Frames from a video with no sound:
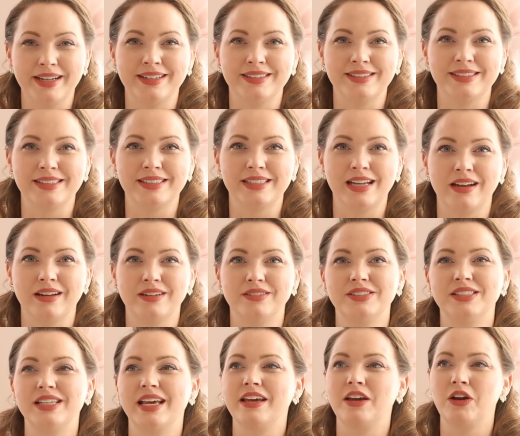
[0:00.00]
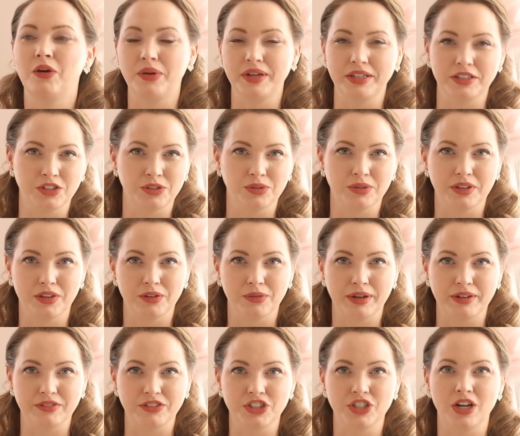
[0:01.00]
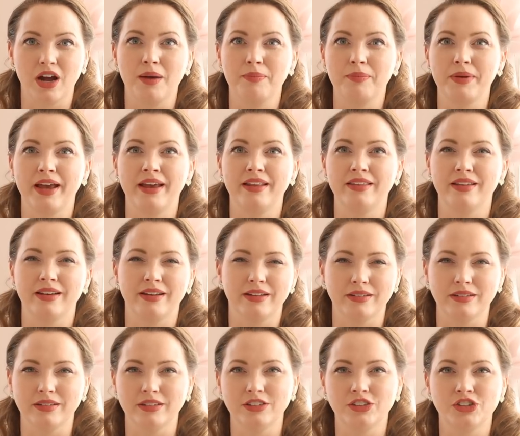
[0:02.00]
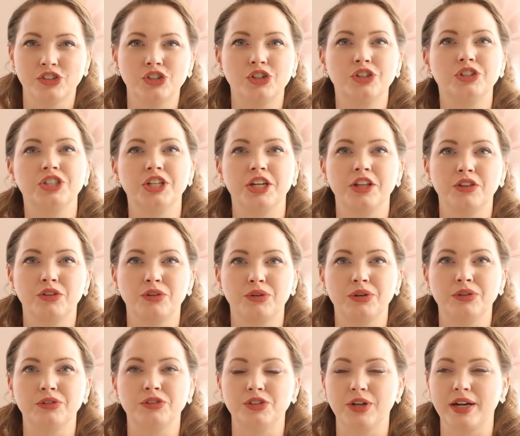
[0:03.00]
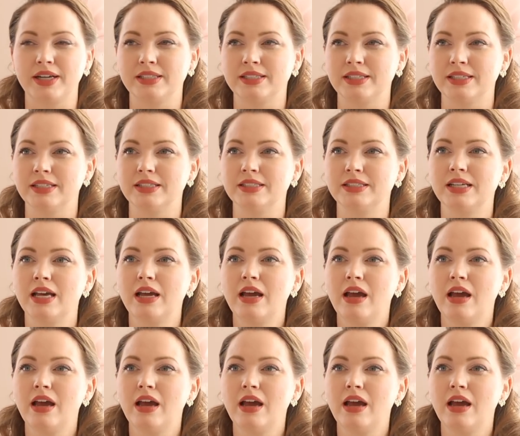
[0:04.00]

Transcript: instead of, say, going to a thrift shop and then searching through dresses.